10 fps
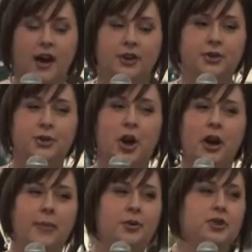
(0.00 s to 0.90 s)
Also
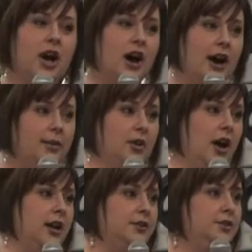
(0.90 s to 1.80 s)
talk about
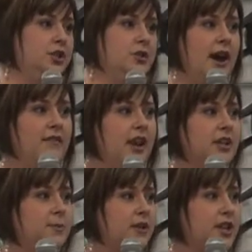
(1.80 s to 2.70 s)
timelines. Do you have an
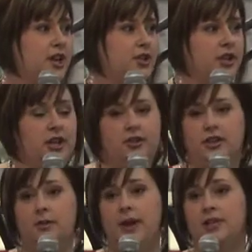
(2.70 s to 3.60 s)
expectation that you
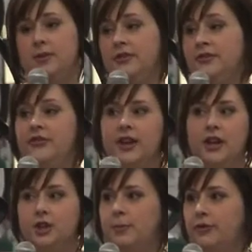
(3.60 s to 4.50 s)
need your basement
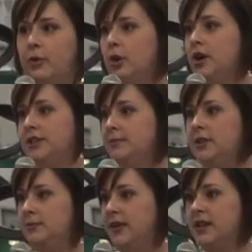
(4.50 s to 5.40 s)
finished before
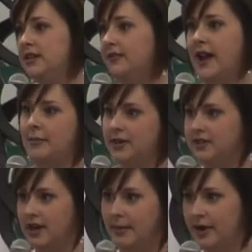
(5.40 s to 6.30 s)
Christmas because the family
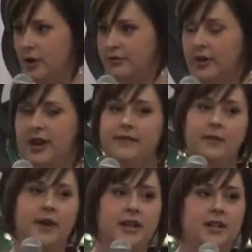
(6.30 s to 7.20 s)
is coming over and
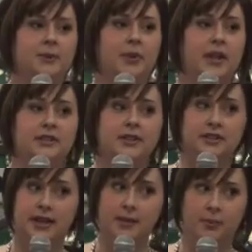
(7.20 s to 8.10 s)
everybody needs a place to
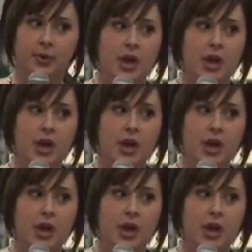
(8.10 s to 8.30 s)
sleep?